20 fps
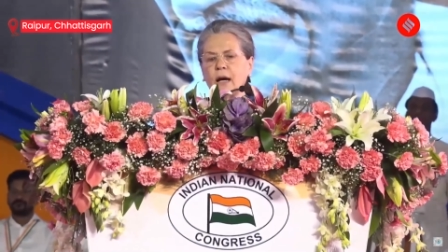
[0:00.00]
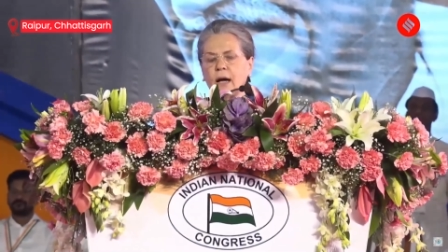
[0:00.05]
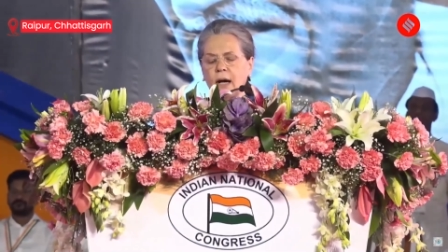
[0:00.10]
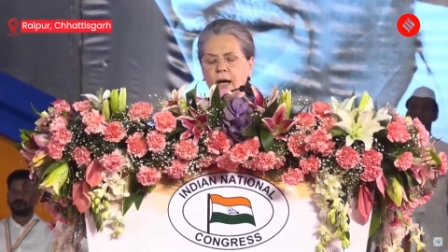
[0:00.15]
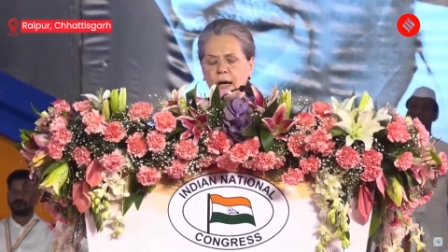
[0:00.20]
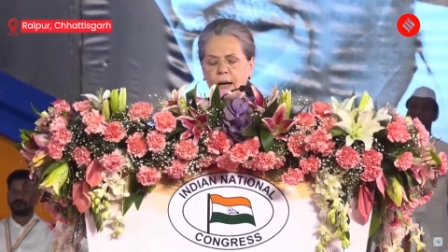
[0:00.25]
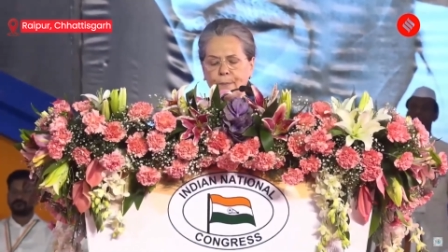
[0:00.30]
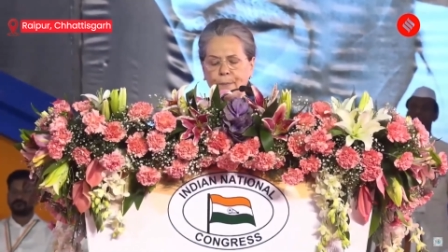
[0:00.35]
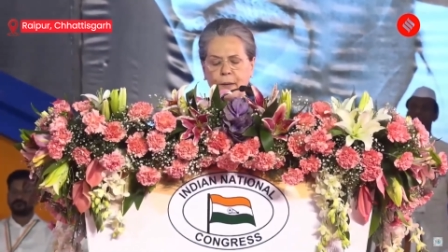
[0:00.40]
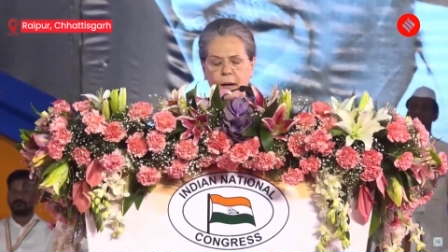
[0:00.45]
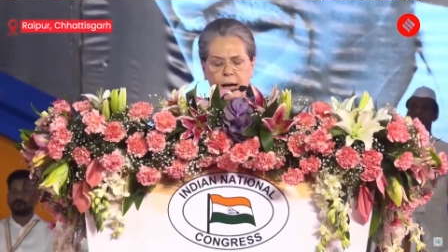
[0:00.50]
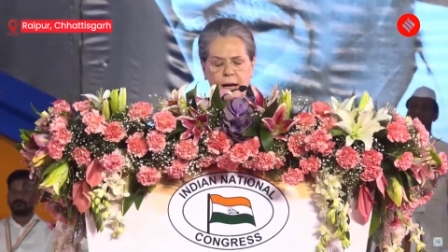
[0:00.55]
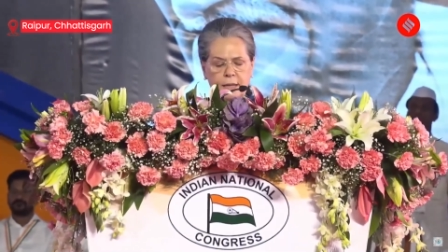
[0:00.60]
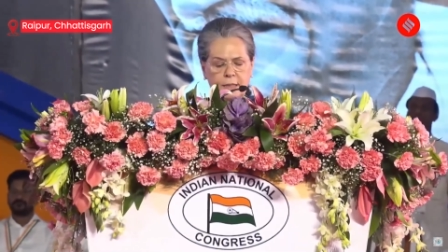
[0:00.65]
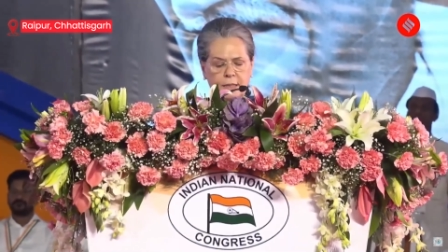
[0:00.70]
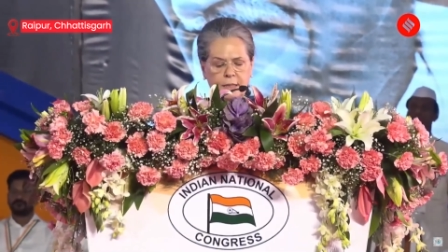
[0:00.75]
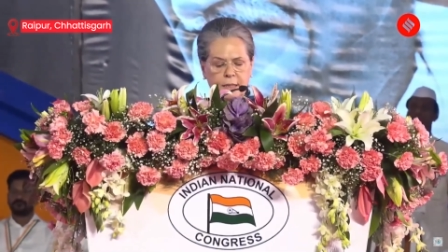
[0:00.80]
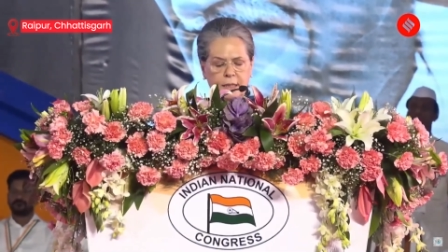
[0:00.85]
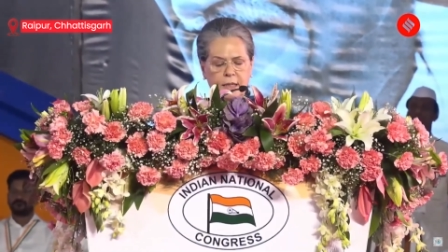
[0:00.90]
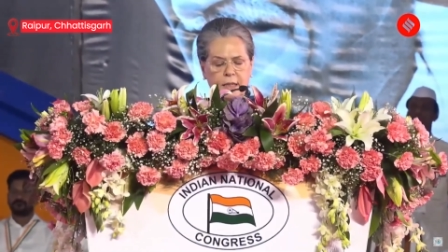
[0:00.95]
our
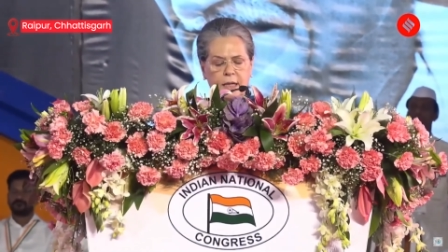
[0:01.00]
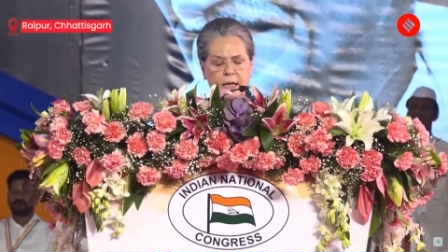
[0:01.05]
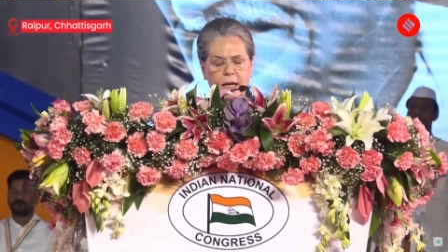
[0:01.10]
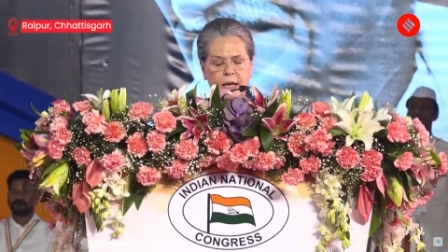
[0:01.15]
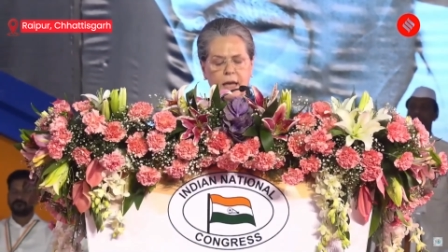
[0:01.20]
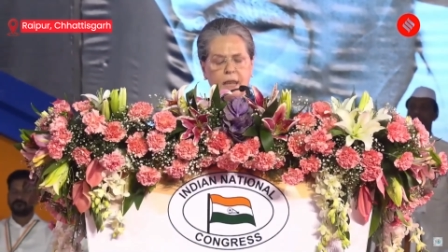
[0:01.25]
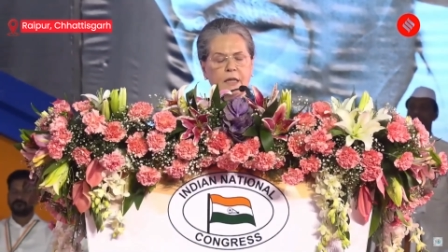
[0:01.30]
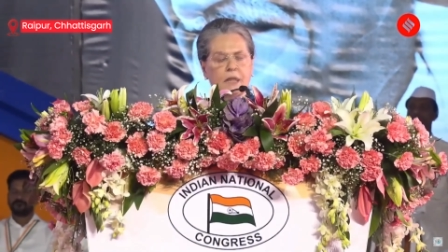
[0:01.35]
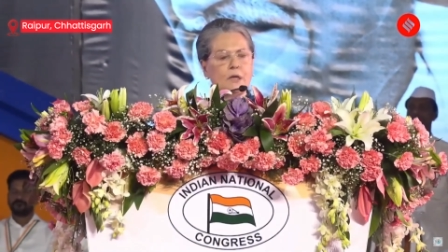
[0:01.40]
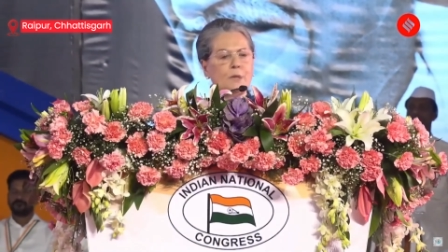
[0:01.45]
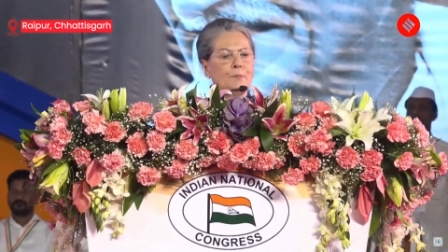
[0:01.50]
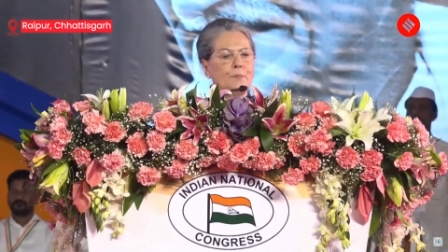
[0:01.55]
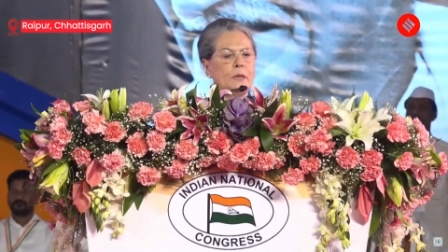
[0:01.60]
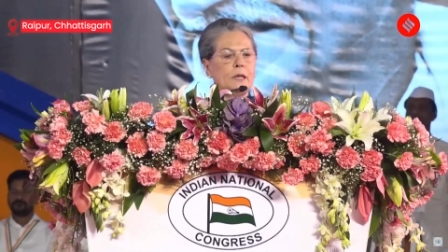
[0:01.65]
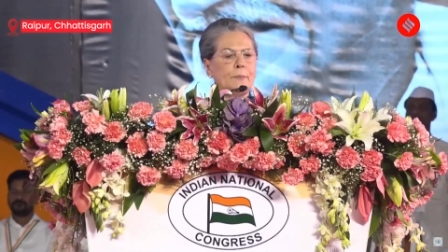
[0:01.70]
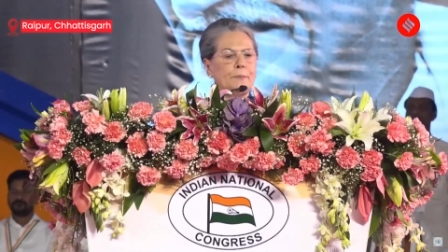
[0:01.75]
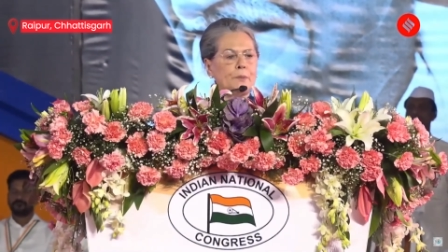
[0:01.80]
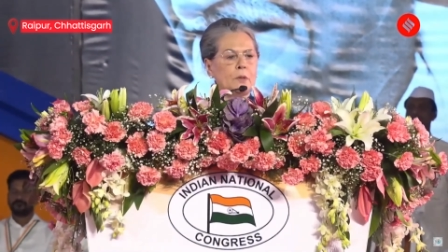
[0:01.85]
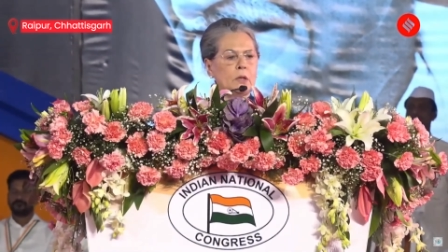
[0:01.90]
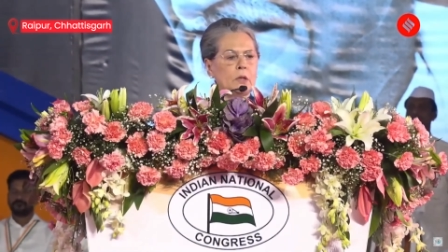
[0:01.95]
party and the
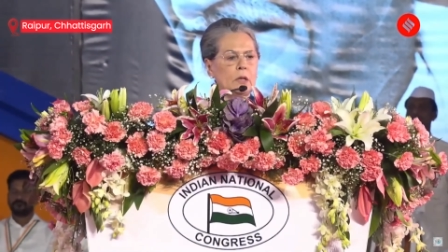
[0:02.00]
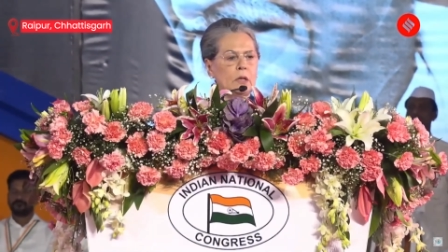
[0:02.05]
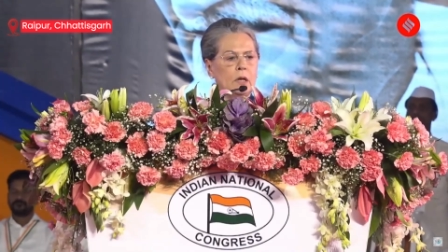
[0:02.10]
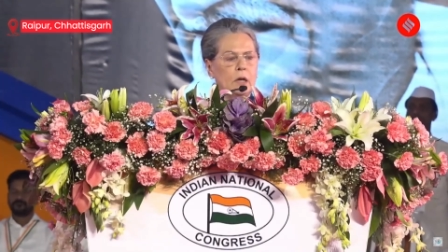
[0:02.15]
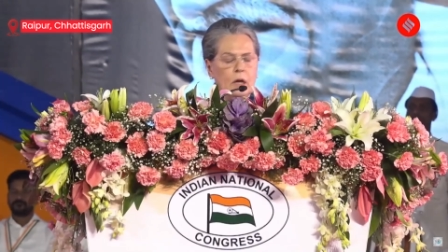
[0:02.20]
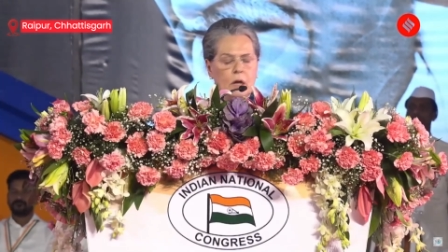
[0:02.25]
people